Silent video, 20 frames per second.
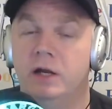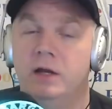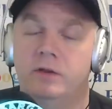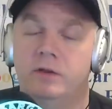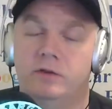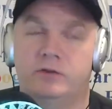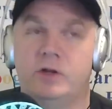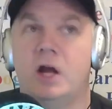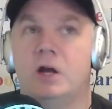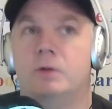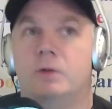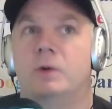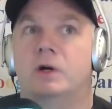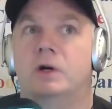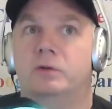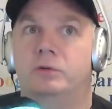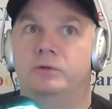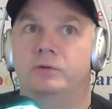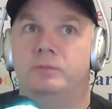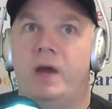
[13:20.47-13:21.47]
The stock
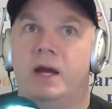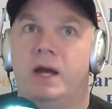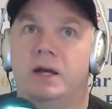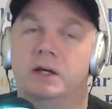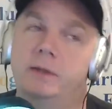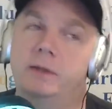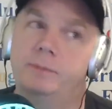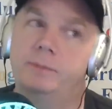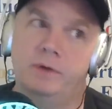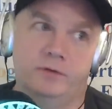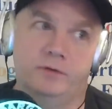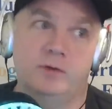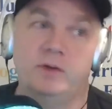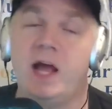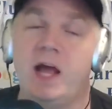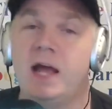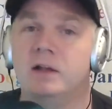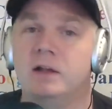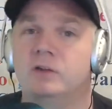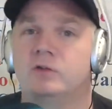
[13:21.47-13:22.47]
market was back up. They're saying,
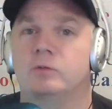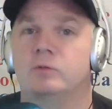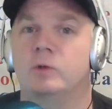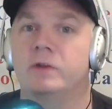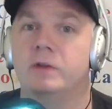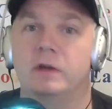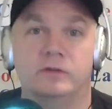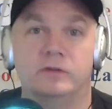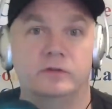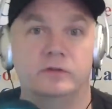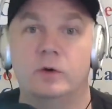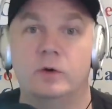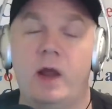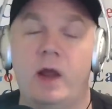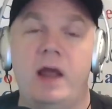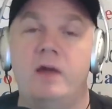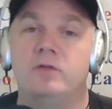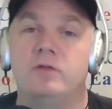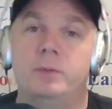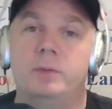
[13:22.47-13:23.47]
"Yeah, let's run this," and so
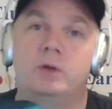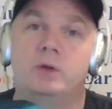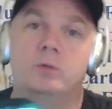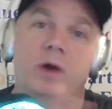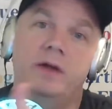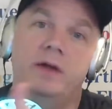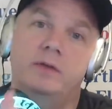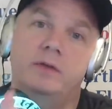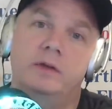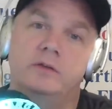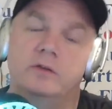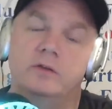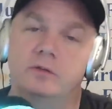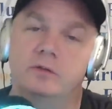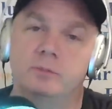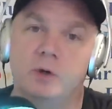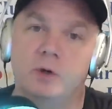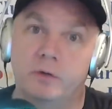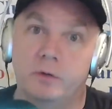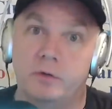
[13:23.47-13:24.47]
everybody ran this as
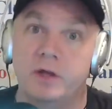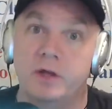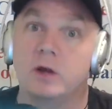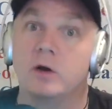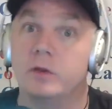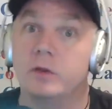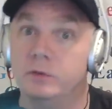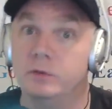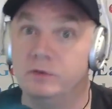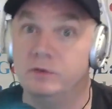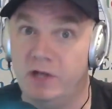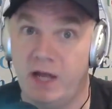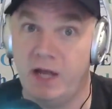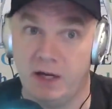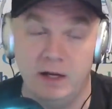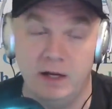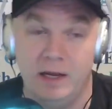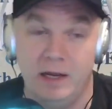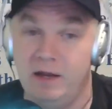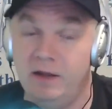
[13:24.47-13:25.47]
part of the thing. Although
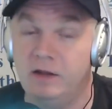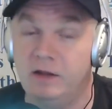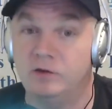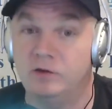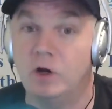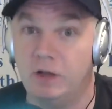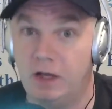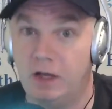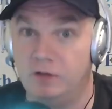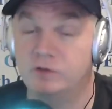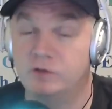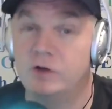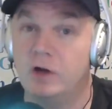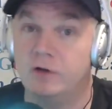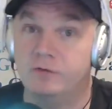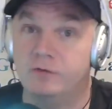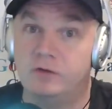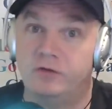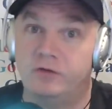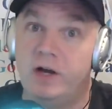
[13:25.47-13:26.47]
today, it's
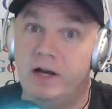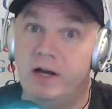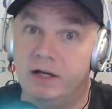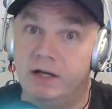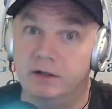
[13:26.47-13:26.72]
tough to find.